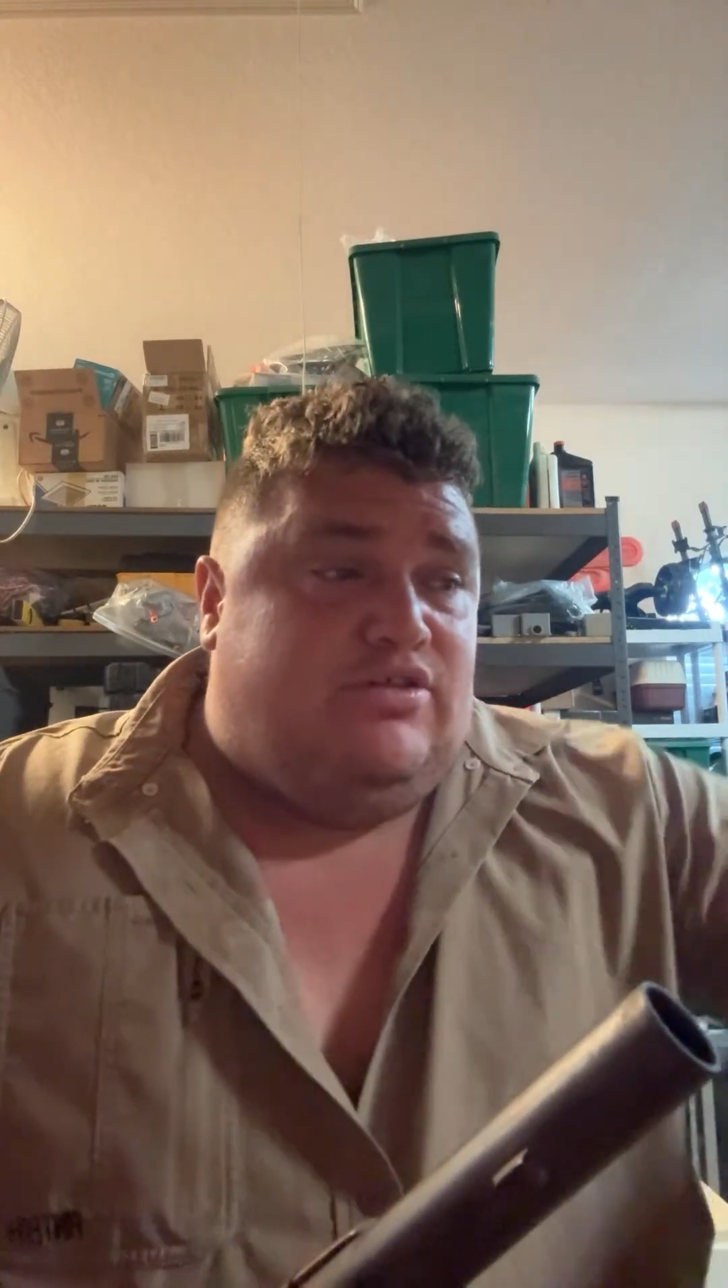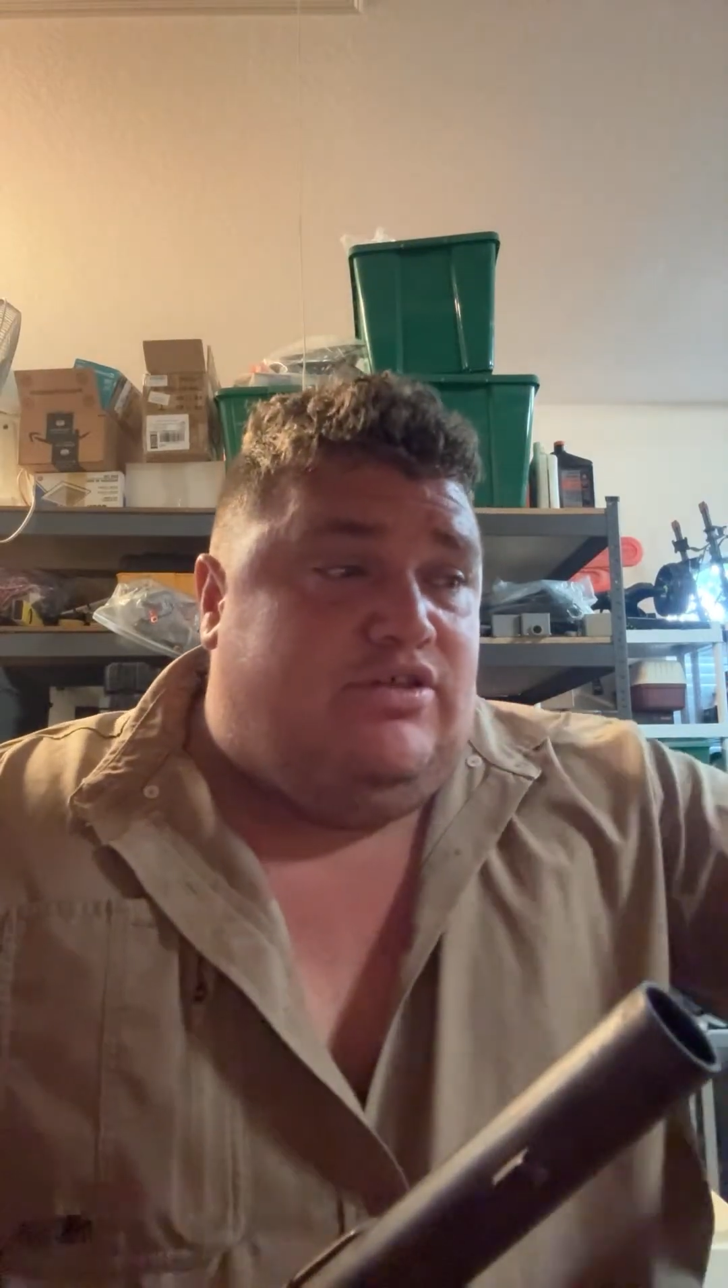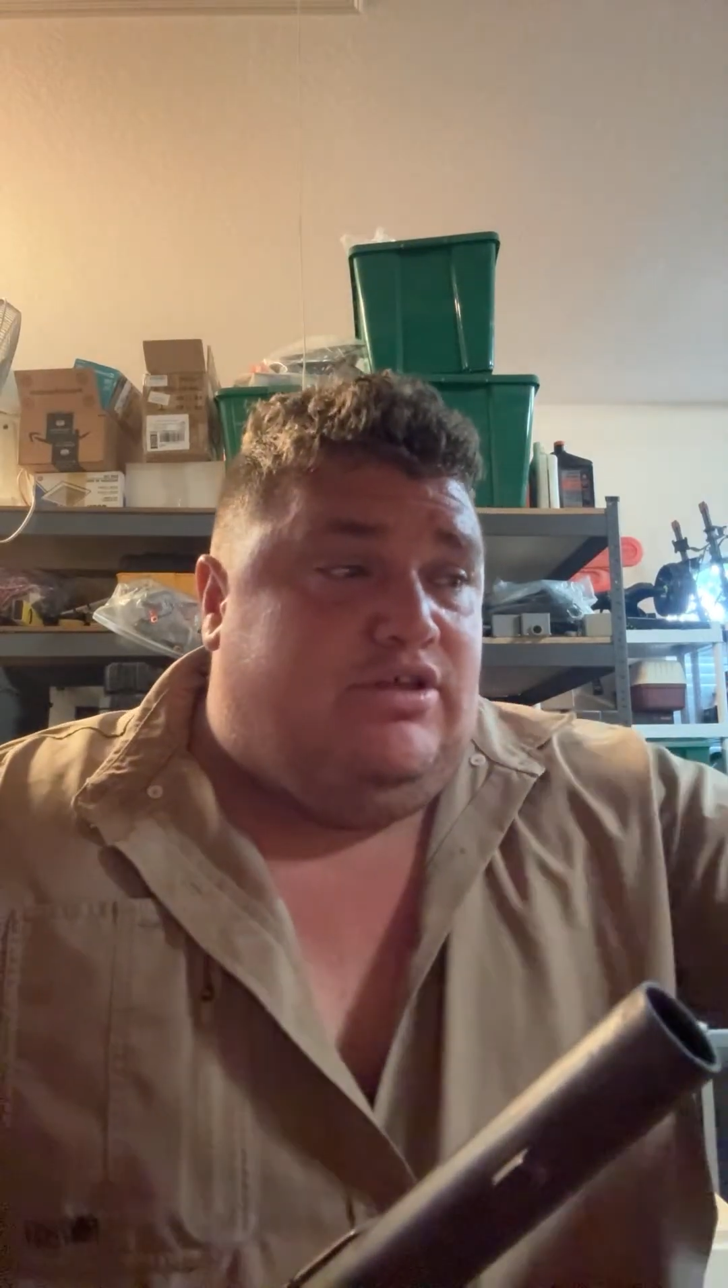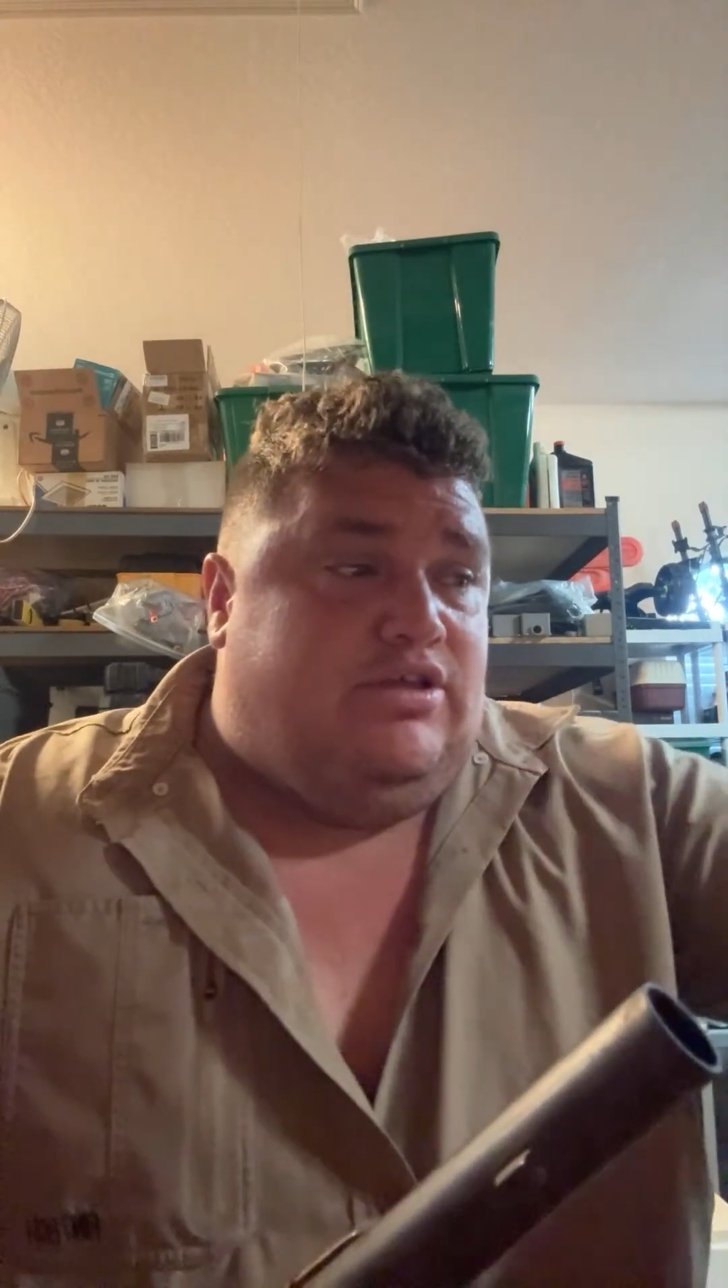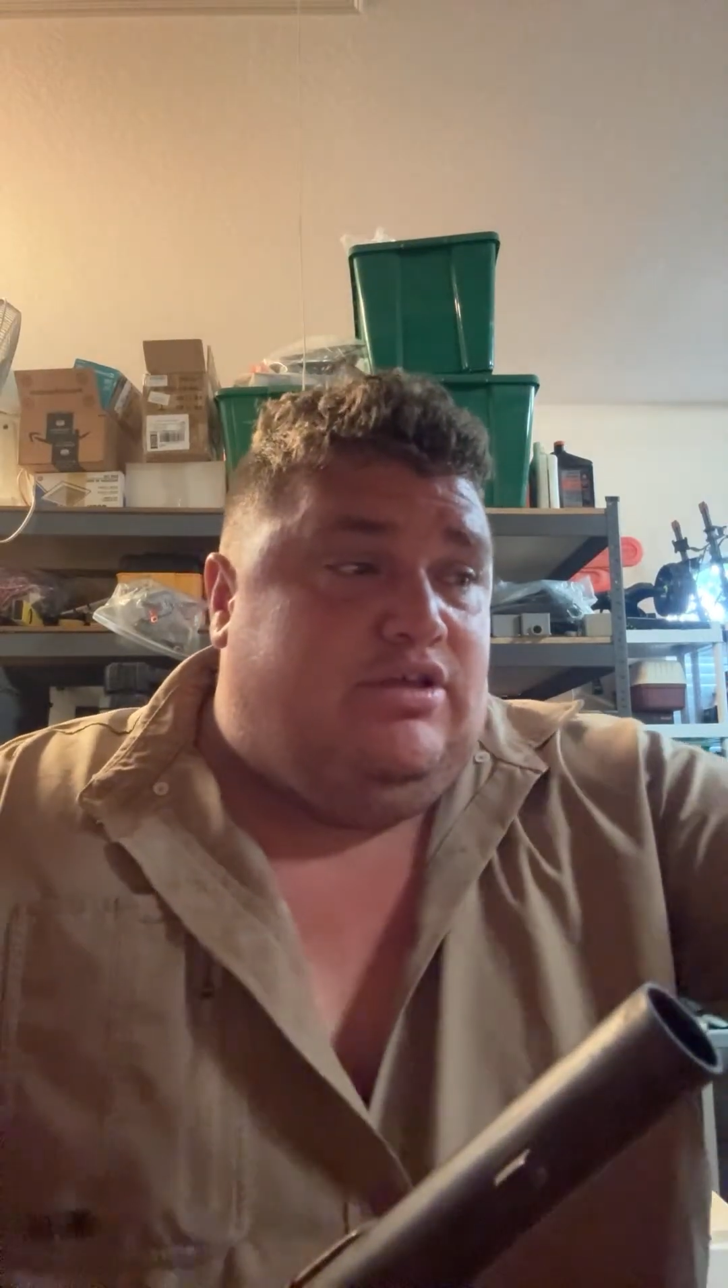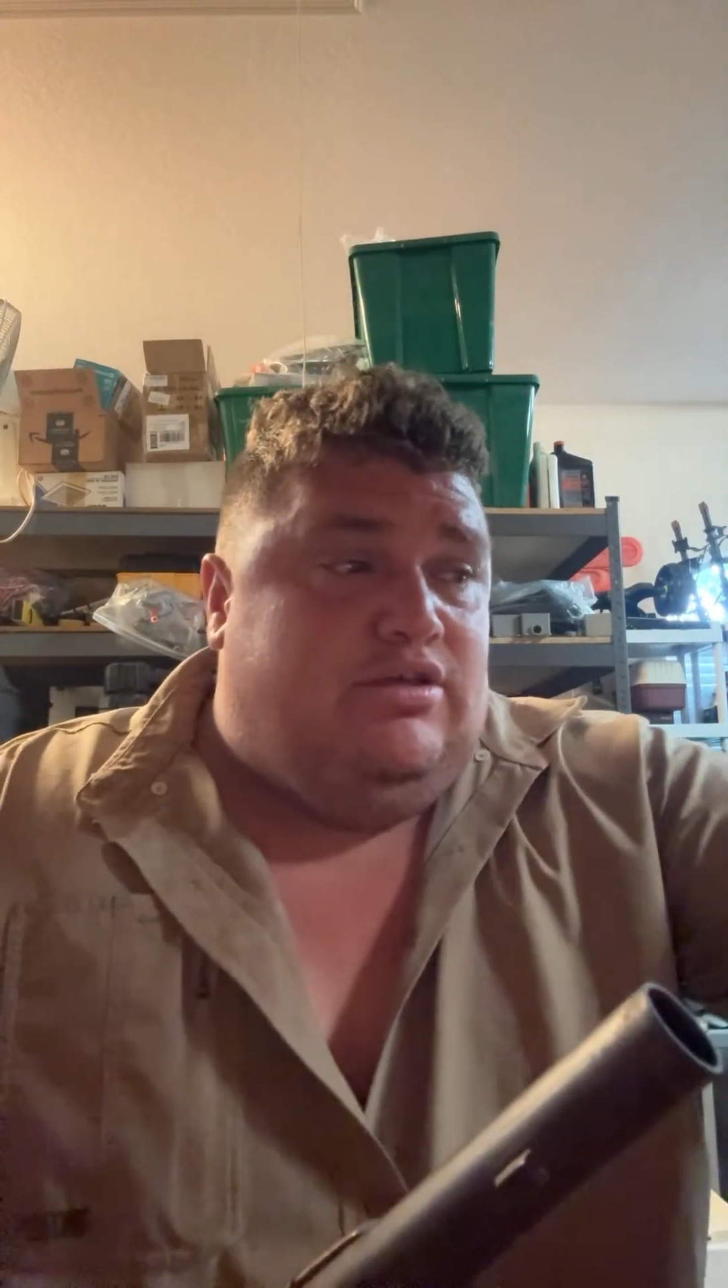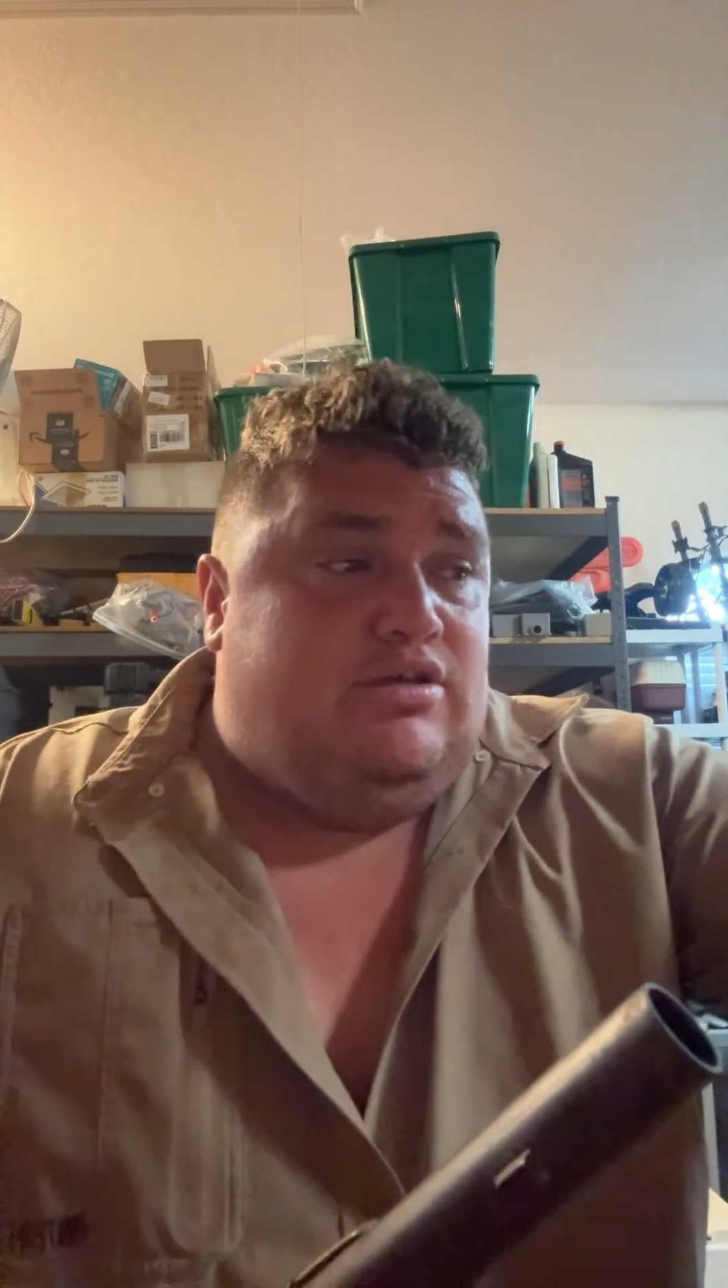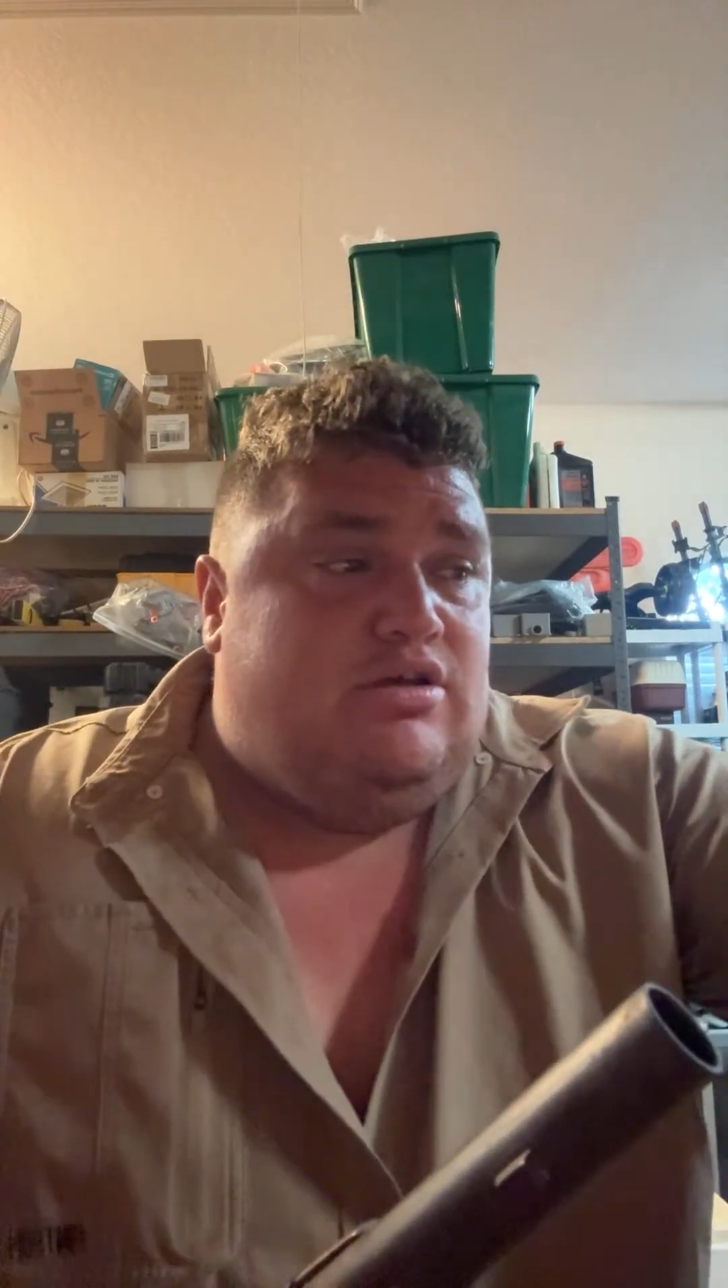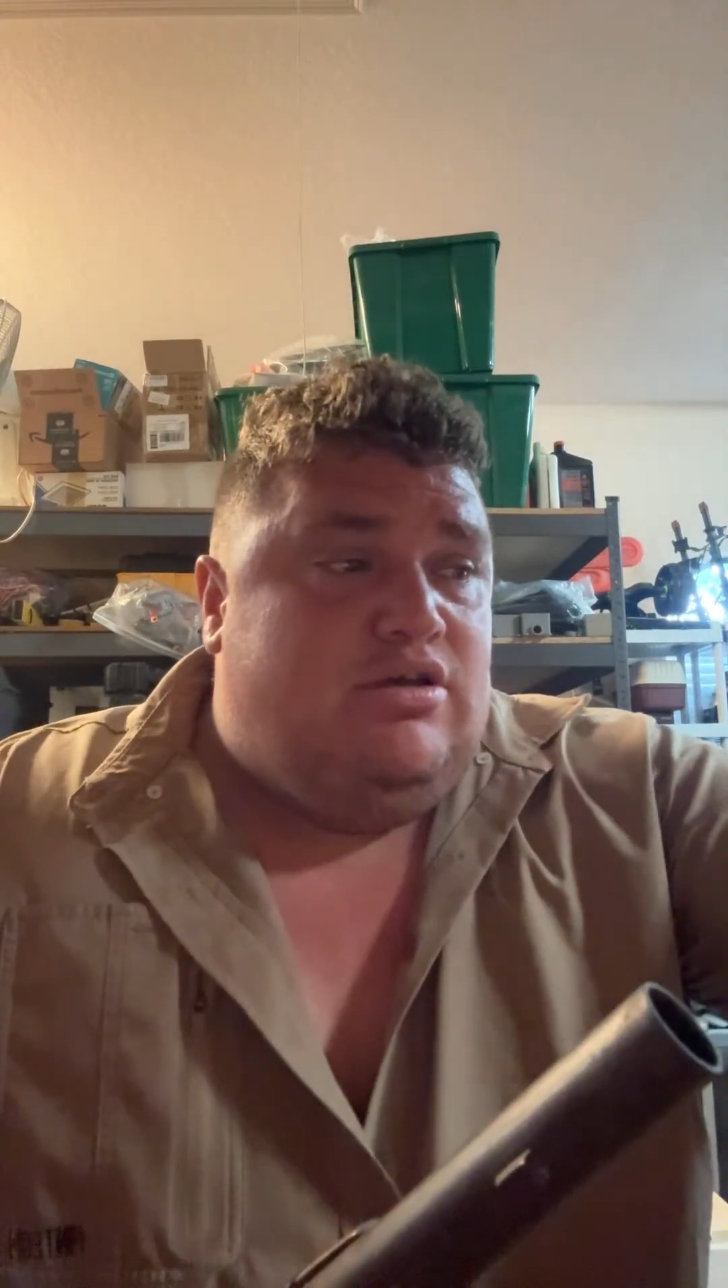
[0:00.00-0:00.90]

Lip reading: the